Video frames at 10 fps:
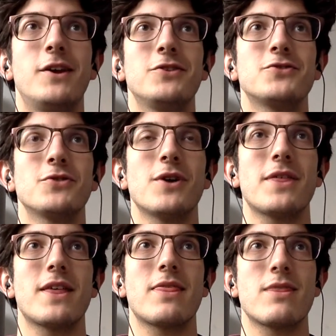So I
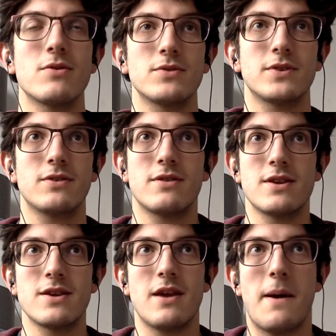think those are
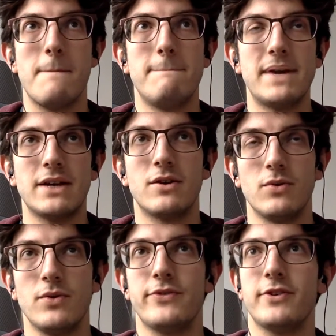the big
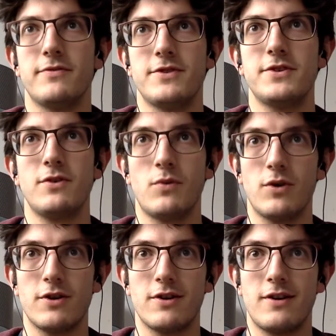goals of this
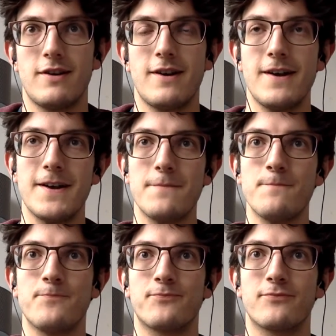quarter.
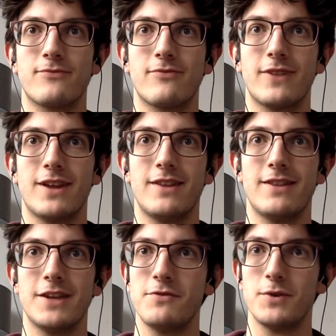
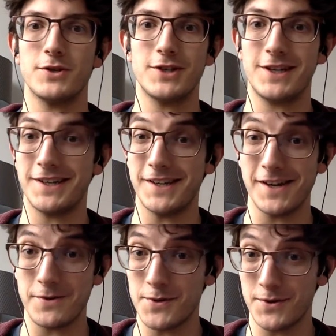Thank you for watching, and
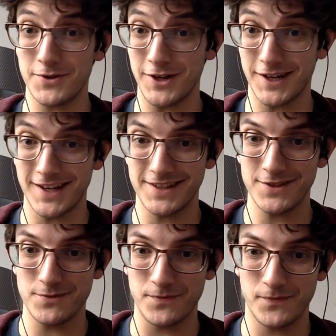I will check in again
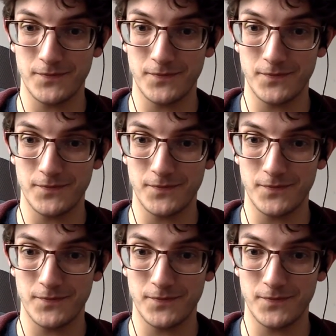soon.